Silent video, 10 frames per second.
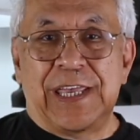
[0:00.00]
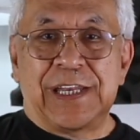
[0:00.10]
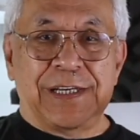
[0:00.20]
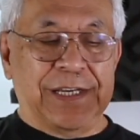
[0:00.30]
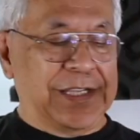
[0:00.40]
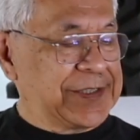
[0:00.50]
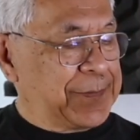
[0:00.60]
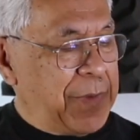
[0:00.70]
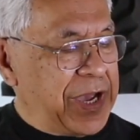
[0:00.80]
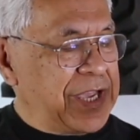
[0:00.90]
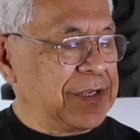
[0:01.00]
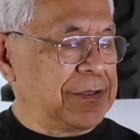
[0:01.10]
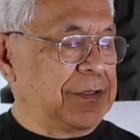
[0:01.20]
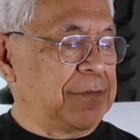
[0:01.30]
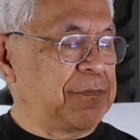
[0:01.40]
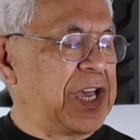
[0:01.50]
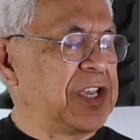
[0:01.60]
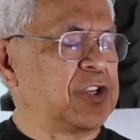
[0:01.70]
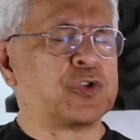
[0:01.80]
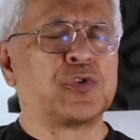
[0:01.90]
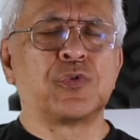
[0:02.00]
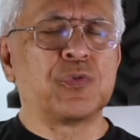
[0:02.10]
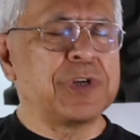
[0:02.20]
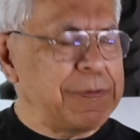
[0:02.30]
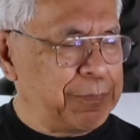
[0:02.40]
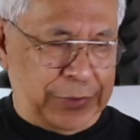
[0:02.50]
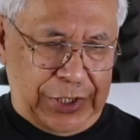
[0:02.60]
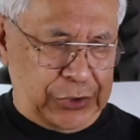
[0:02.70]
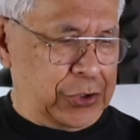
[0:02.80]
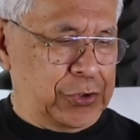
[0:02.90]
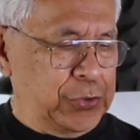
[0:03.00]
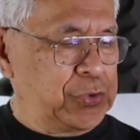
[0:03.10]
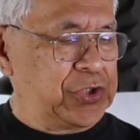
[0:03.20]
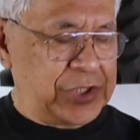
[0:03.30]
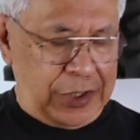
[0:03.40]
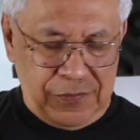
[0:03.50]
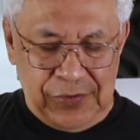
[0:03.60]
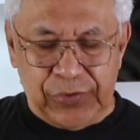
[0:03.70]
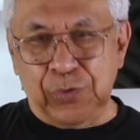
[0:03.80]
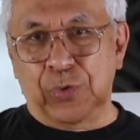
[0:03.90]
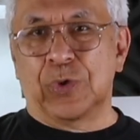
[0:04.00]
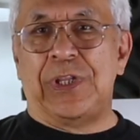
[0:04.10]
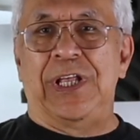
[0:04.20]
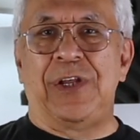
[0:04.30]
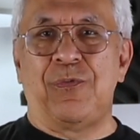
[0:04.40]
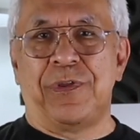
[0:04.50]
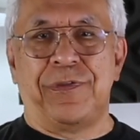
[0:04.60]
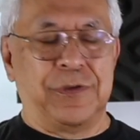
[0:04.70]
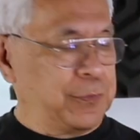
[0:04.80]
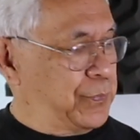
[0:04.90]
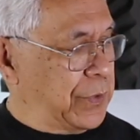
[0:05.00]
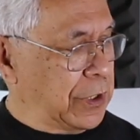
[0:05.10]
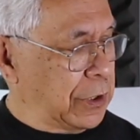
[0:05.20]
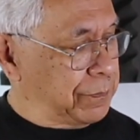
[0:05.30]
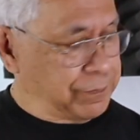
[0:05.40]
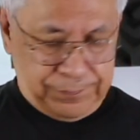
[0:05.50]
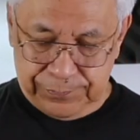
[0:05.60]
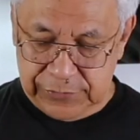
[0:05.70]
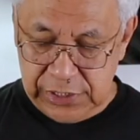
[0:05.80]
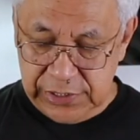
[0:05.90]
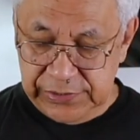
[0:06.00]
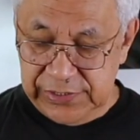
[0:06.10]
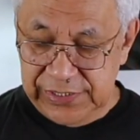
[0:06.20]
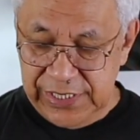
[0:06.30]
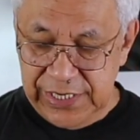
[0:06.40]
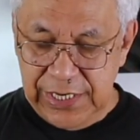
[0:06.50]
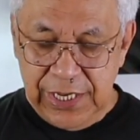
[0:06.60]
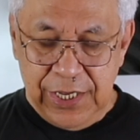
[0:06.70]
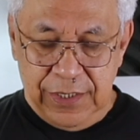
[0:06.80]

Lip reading: and it's my extreme pleasure to share this ukulele with you today.